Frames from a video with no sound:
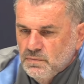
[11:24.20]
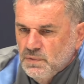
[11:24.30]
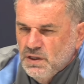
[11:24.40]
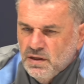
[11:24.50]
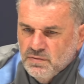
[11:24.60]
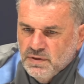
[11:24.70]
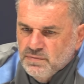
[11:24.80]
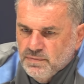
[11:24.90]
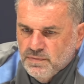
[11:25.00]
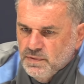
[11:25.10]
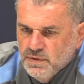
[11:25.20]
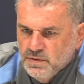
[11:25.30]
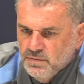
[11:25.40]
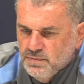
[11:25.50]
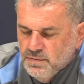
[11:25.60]
You know,
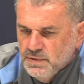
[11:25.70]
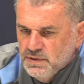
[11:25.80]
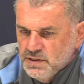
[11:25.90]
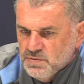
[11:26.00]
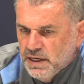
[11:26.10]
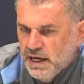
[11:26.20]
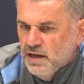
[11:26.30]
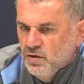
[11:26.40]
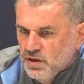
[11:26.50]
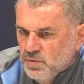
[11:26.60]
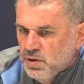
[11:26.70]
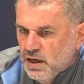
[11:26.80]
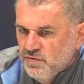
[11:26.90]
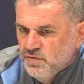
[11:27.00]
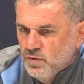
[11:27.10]
it doesn't matter how long you
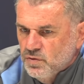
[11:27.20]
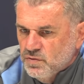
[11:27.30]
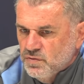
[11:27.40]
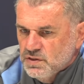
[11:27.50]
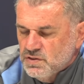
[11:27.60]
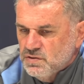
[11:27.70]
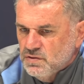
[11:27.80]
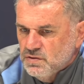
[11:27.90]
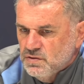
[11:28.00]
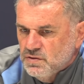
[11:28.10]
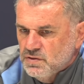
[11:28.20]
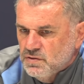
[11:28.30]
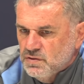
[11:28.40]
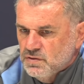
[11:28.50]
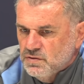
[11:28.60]
play for, this,
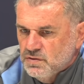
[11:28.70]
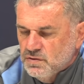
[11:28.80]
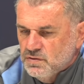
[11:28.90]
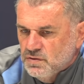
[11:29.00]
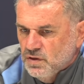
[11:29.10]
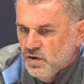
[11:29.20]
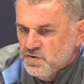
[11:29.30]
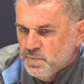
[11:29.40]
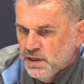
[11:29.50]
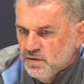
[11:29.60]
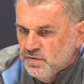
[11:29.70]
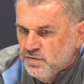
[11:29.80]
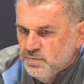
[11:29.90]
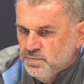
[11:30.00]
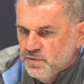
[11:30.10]
the lifespan of a
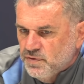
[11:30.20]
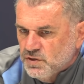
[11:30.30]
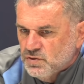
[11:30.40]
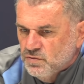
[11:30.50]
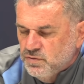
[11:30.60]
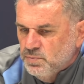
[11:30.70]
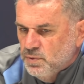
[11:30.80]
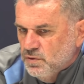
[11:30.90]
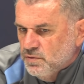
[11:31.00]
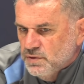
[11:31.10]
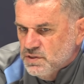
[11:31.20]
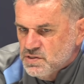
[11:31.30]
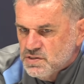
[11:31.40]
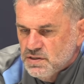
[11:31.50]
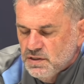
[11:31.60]
professional footballer
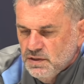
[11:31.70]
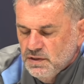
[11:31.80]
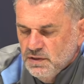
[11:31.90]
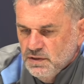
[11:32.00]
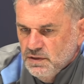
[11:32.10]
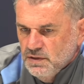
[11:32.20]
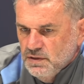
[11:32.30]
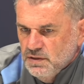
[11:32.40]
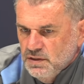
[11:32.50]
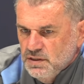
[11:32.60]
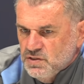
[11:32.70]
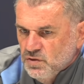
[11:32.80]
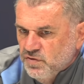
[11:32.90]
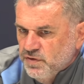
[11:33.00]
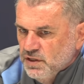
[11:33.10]
is
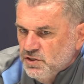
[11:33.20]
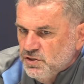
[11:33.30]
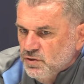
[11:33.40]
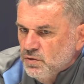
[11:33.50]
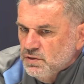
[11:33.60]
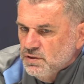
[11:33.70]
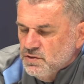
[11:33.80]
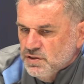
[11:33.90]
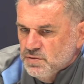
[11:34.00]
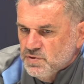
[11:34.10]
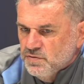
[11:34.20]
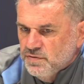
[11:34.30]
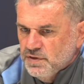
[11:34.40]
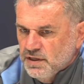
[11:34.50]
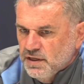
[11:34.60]
still fairly short in terms
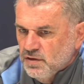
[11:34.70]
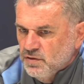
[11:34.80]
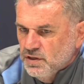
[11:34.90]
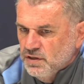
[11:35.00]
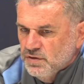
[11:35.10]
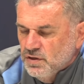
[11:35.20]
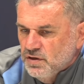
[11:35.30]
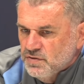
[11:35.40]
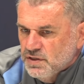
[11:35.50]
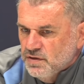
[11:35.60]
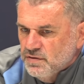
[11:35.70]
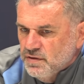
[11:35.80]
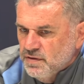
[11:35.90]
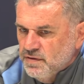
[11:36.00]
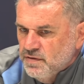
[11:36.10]
of, you know, how long you live your life.
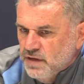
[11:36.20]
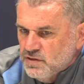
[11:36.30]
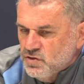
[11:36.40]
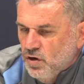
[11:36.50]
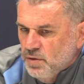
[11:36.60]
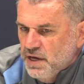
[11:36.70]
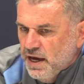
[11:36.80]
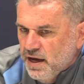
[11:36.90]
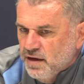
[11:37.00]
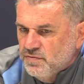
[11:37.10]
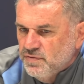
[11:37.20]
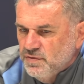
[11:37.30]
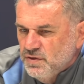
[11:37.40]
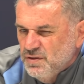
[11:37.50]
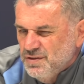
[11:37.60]
So that time you have,
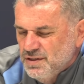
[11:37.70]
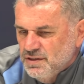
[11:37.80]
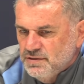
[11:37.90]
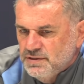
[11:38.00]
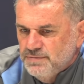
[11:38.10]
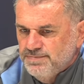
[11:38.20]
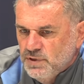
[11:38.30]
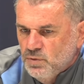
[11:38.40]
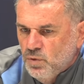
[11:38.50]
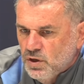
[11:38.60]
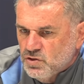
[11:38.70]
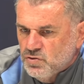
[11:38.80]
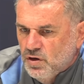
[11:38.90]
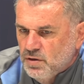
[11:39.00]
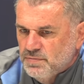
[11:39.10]
you want to
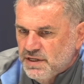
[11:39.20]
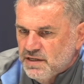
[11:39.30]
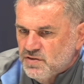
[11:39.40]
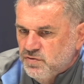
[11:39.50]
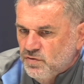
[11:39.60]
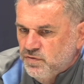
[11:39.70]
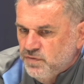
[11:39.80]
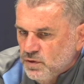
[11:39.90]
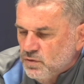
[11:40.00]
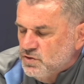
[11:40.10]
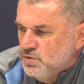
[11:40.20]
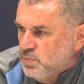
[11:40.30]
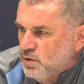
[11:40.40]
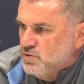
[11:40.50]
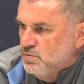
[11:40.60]
try and get as fulfilled as you
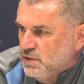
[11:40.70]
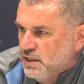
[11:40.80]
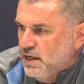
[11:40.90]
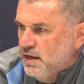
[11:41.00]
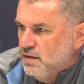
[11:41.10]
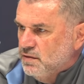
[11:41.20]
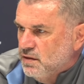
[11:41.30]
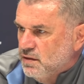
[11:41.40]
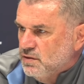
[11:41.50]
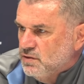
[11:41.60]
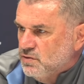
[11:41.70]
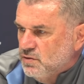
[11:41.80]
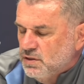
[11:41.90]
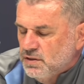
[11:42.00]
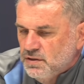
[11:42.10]
possibly can. You know, you're
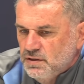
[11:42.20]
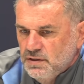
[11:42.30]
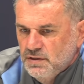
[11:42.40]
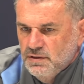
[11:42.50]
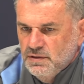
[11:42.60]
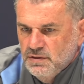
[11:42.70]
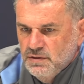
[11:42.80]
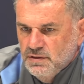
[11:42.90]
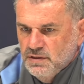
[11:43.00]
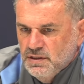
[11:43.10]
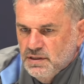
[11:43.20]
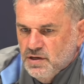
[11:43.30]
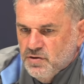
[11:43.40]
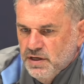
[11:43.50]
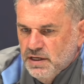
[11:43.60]
trying to
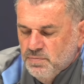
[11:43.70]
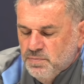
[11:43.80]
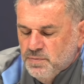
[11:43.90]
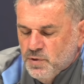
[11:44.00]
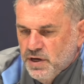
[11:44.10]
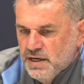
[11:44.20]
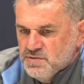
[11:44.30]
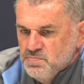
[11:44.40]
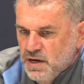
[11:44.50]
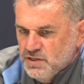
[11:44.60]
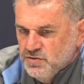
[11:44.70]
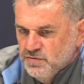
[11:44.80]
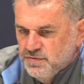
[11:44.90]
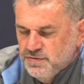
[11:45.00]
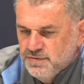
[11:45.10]
create as much
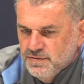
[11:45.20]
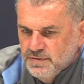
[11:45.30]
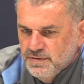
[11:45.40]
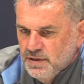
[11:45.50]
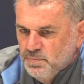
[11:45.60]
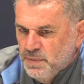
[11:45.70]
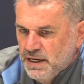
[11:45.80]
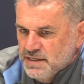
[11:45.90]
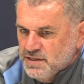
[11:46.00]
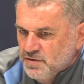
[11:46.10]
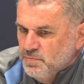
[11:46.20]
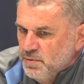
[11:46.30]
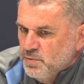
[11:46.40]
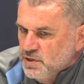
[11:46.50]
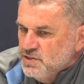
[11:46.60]
of a basket of
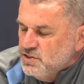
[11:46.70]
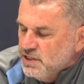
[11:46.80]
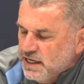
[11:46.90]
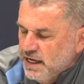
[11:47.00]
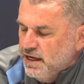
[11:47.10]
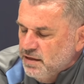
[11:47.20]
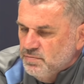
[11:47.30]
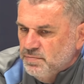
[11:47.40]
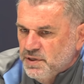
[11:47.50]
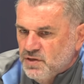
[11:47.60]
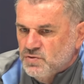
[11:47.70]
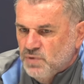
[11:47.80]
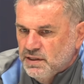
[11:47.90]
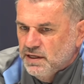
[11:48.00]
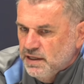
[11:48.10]
memories as you can, because
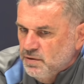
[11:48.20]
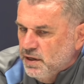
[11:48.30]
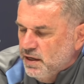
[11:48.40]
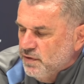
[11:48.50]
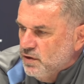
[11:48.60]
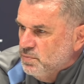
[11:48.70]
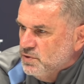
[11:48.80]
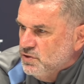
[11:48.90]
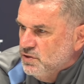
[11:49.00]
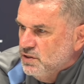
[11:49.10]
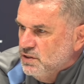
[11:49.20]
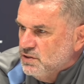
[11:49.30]
one day you won't have that opportunity.